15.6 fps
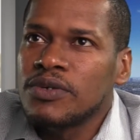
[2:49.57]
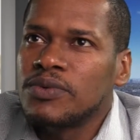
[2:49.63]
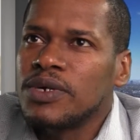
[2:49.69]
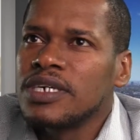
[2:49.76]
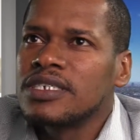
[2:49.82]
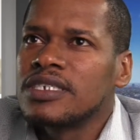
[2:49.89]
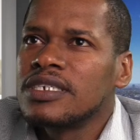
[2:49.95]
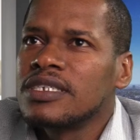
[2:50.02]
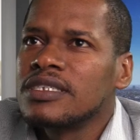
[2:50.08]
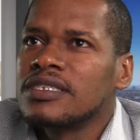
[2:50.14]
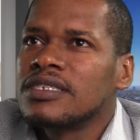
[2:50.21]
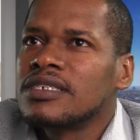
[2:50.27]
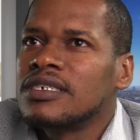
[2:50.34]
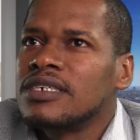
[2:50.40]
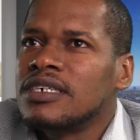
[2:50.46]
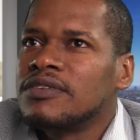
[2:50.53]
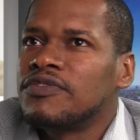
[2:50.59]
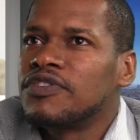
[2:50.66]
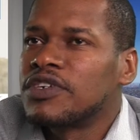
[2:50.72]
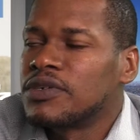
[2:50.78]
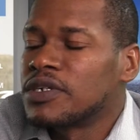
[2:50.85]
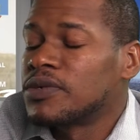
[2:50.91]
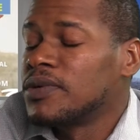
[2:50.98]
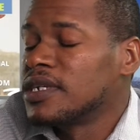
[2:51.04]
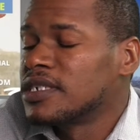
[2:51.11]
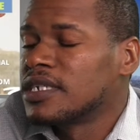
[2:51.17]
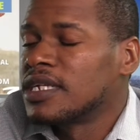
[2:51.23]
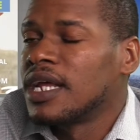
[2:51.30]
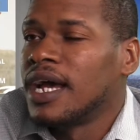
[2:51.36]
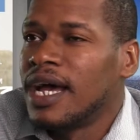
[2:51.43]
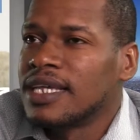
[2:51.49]
questions, frequent
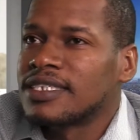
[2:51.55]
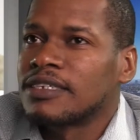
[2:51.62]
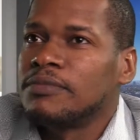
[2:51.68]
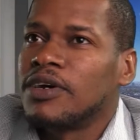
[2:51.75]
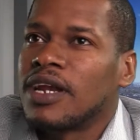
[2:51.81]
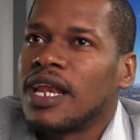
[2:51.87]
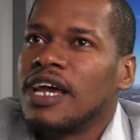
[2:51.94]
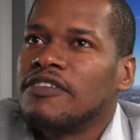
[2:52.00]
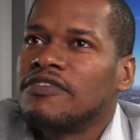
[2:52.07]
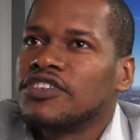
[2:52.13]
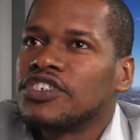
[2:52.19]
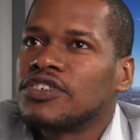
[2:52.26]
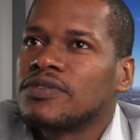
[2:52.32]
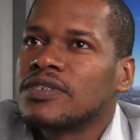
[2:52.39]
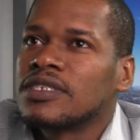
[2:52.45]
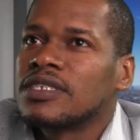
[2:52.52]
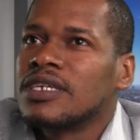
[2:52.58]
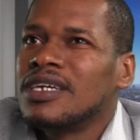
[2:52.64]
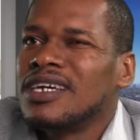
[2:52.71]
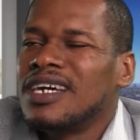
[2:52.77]
question asked about life insurance.